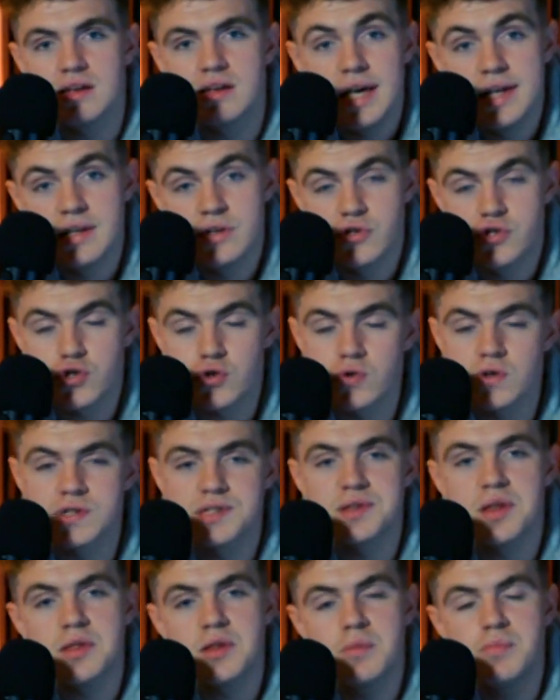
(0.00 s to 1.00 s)
It ensures
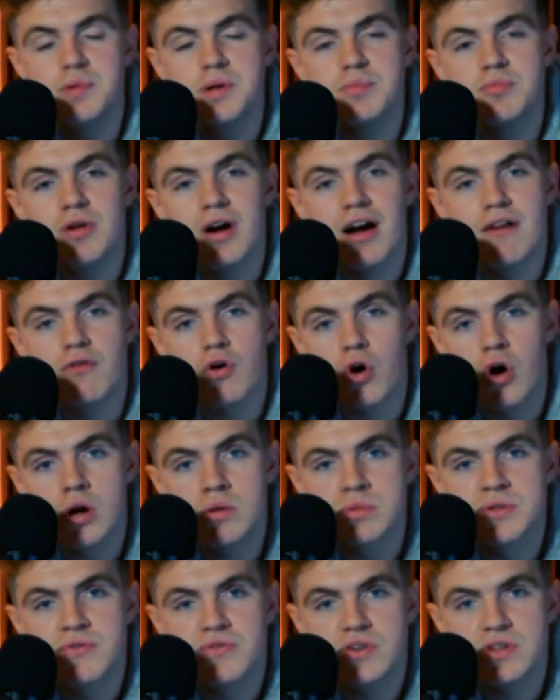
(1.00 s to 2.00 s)
that the people have
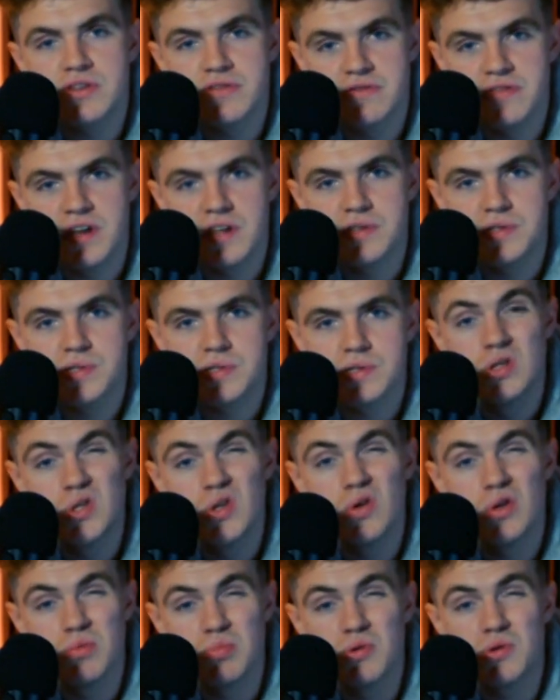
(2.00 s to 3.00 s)
arms for defense
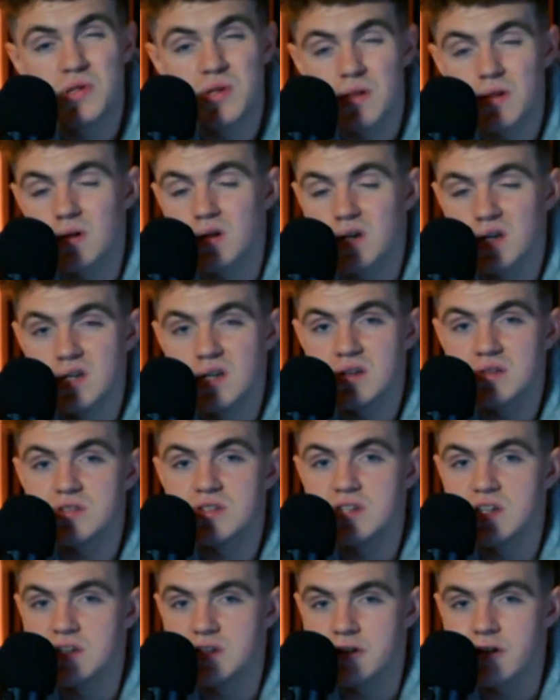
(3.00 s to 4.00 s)
suitable to their condition
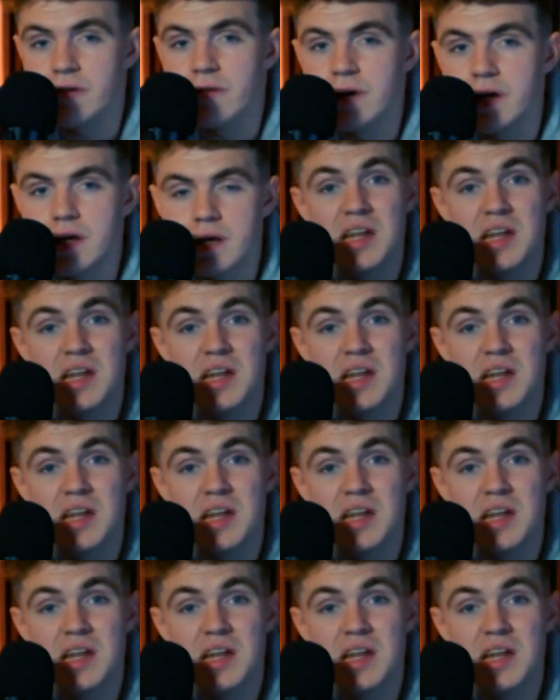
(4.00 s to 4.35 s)
and degree.